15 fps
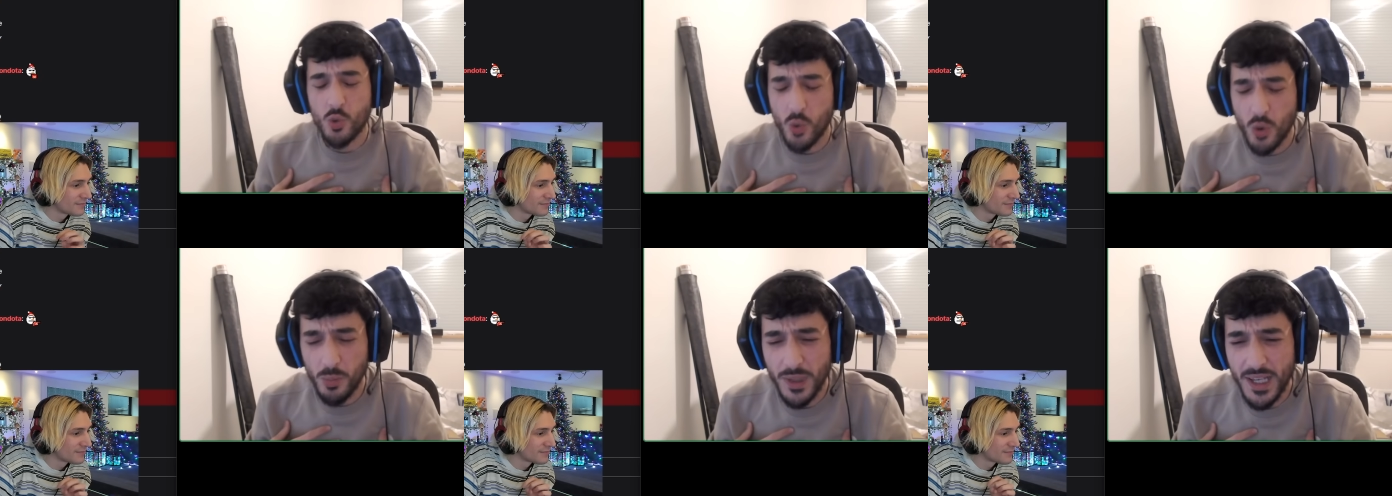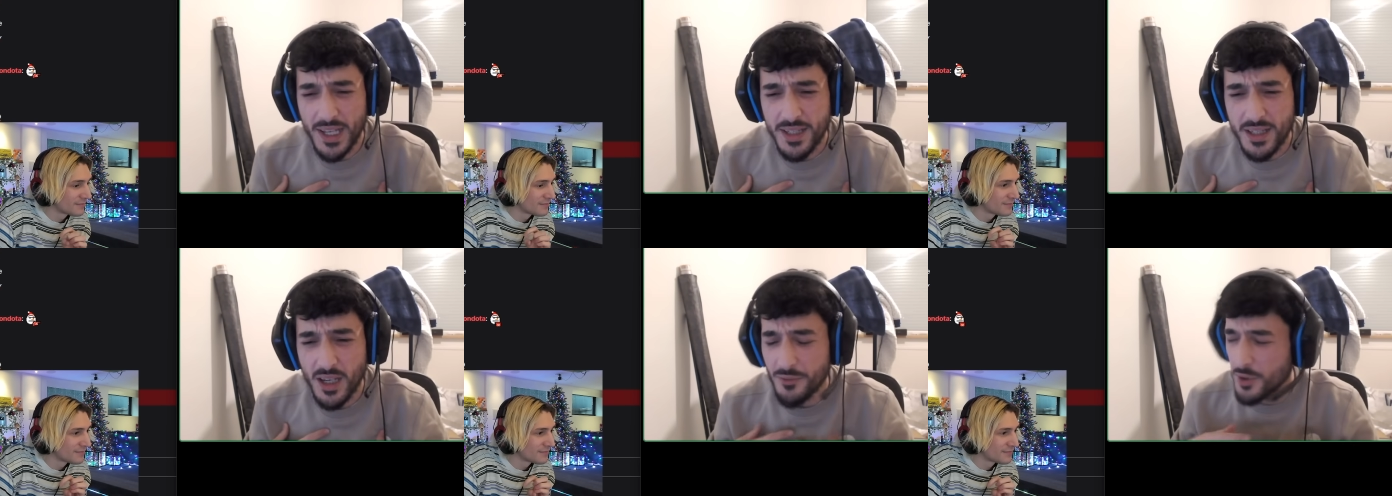Speaker 1: to role play and
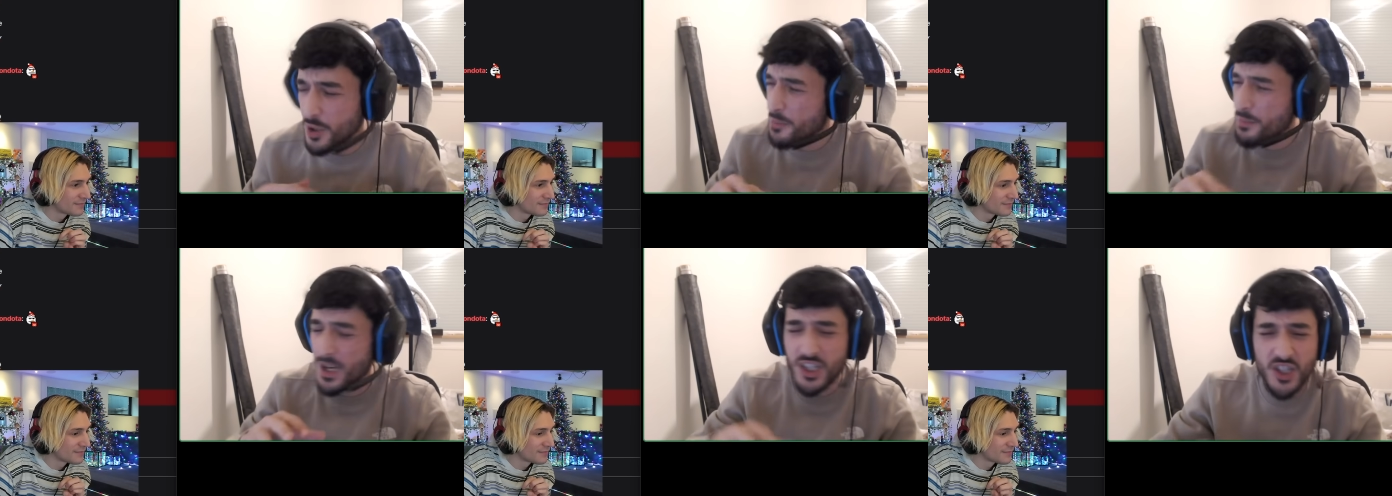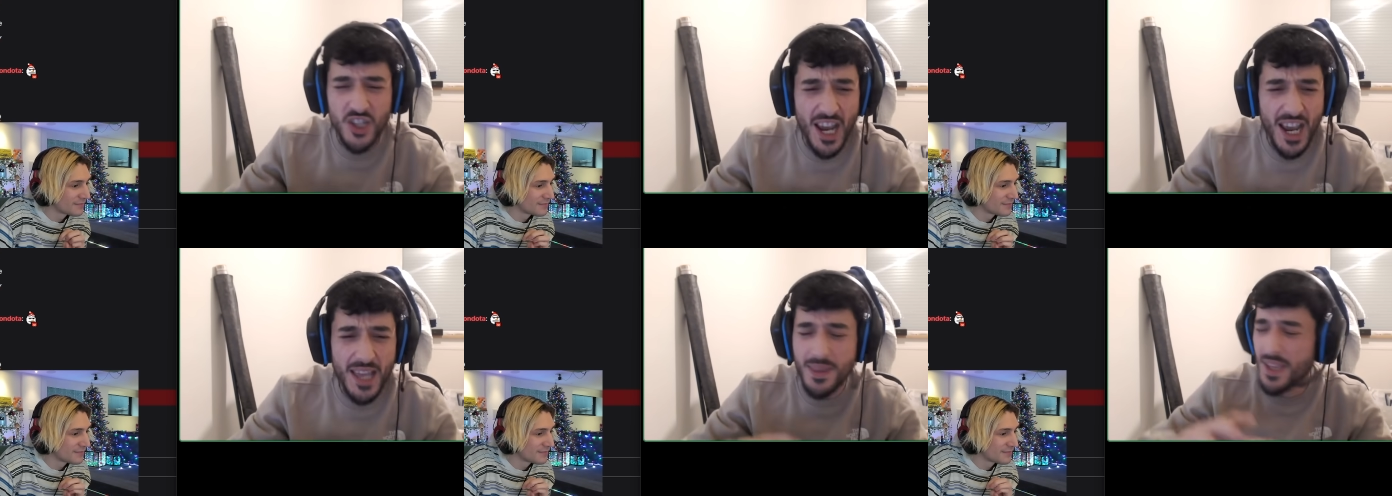stuff, you know, in my
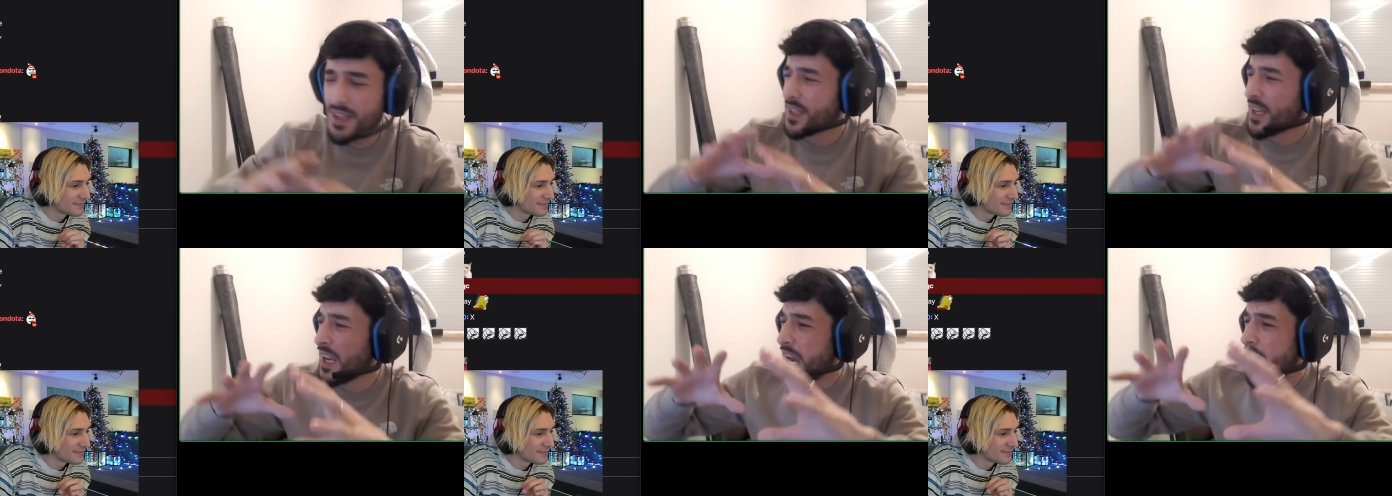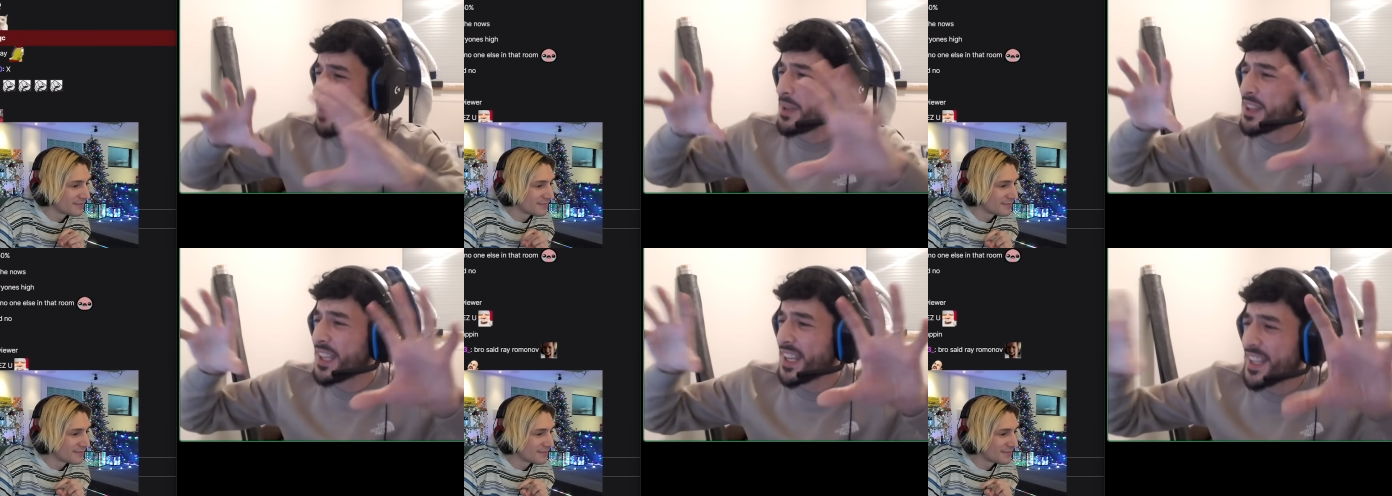chat, and I'm in
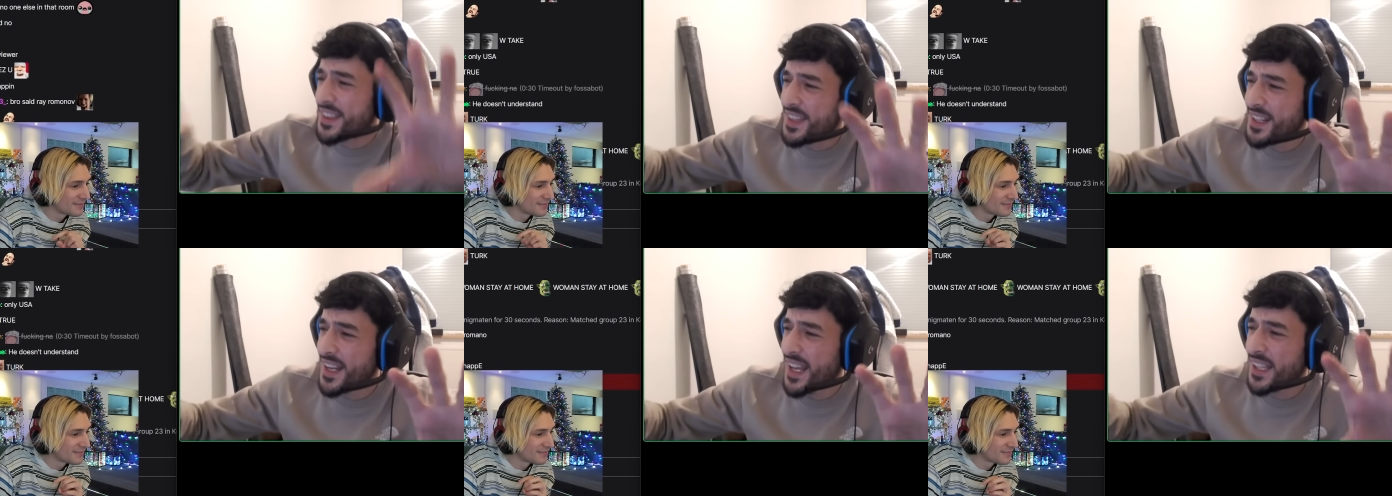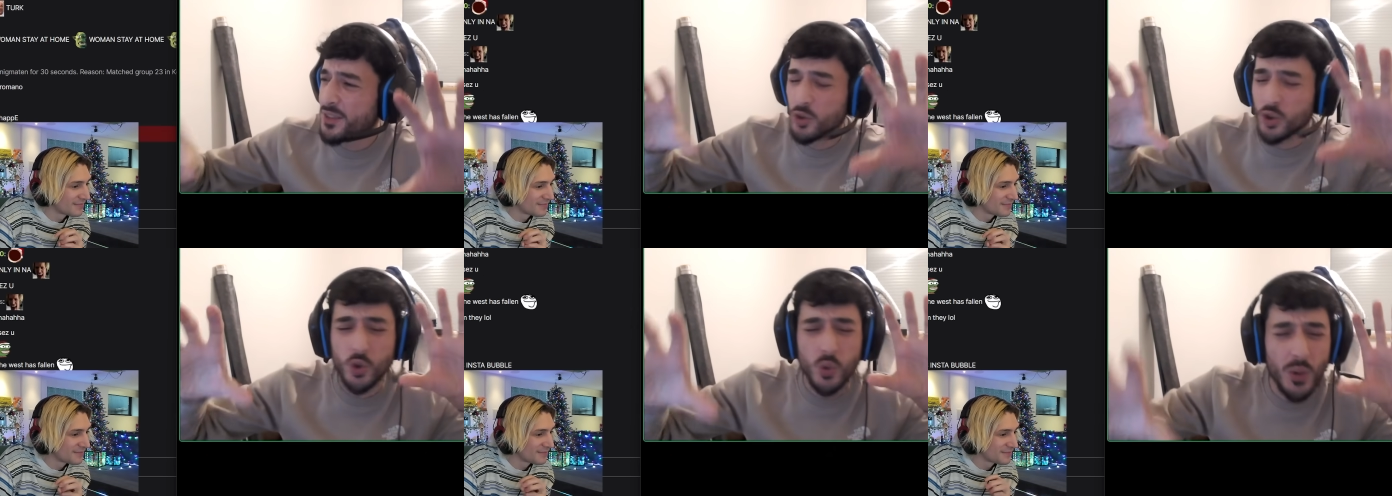the internet on
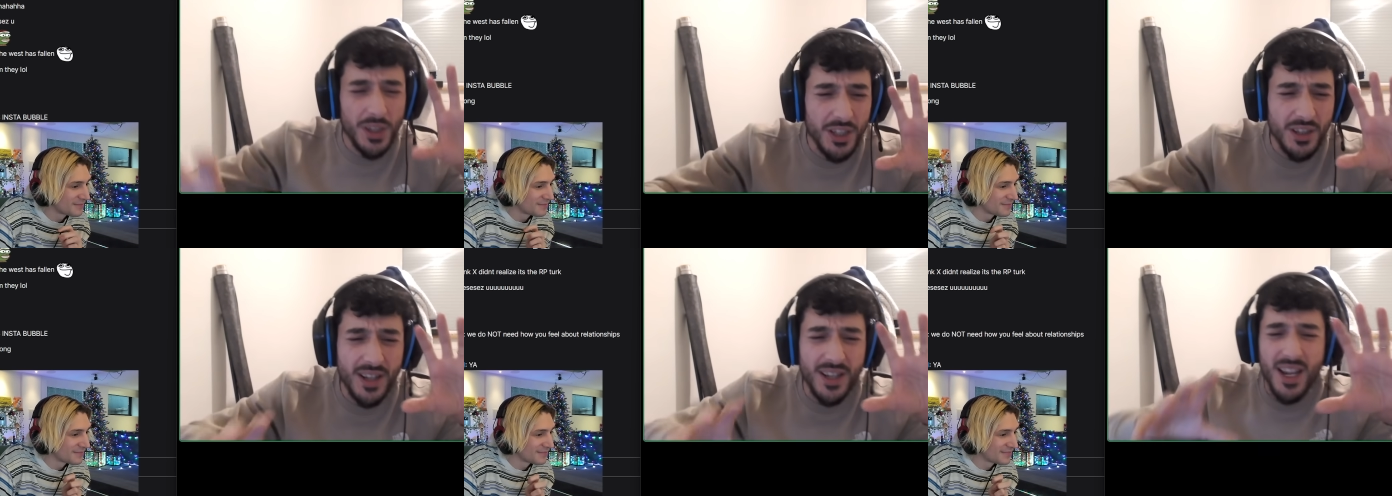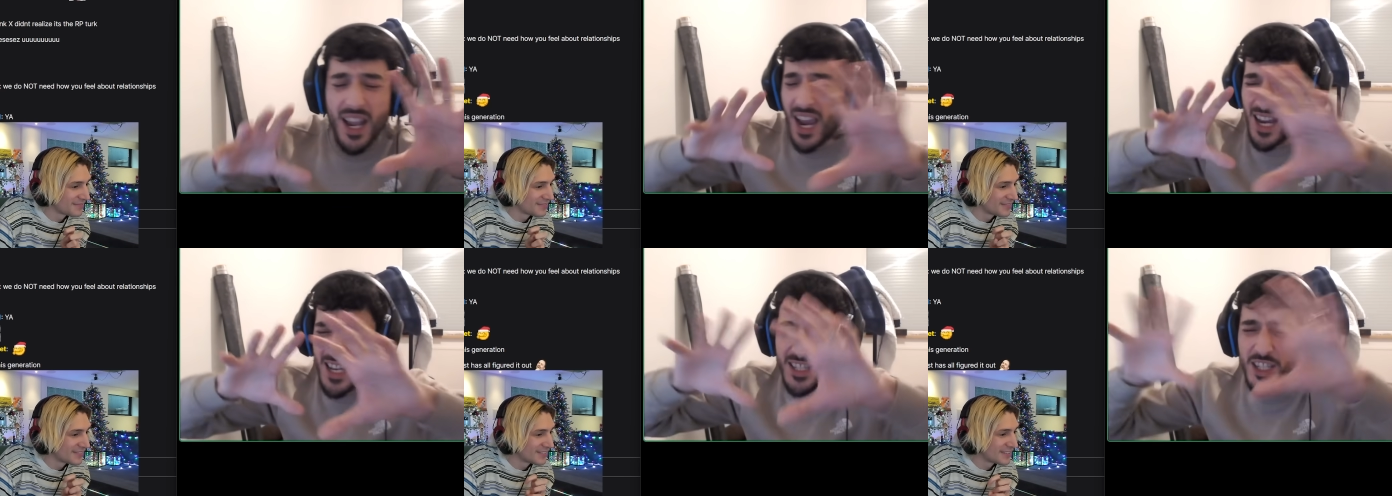Twitter, and
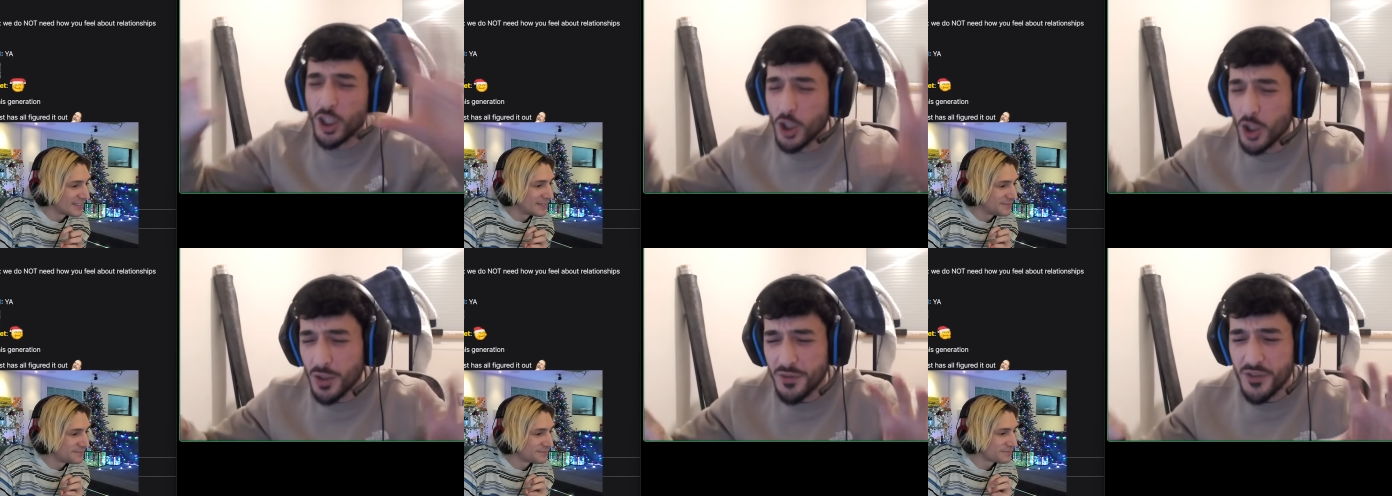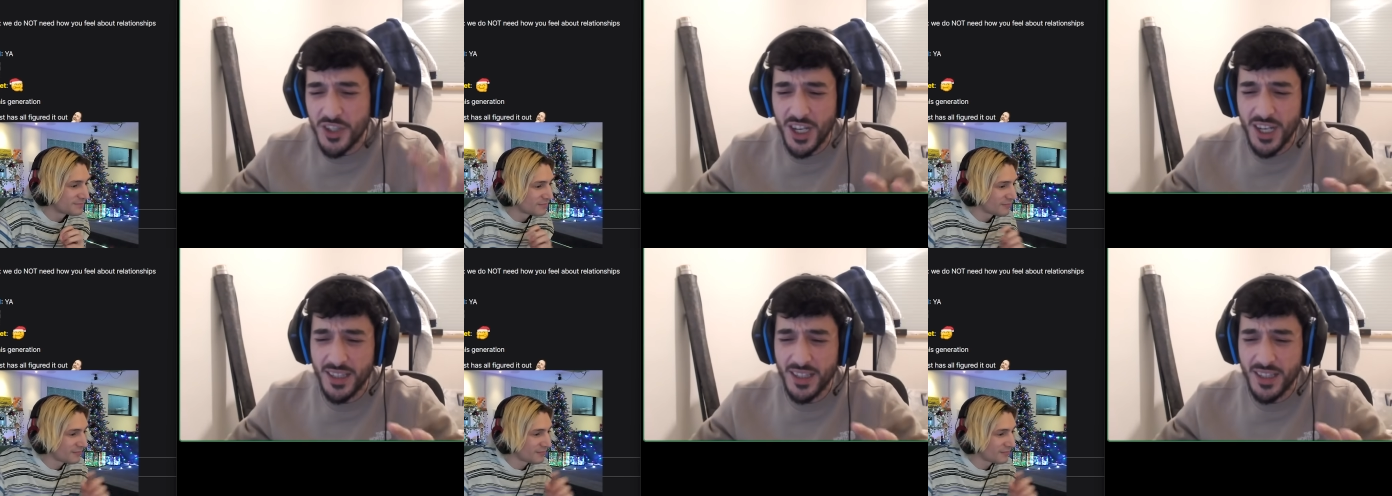I see a lot of shit,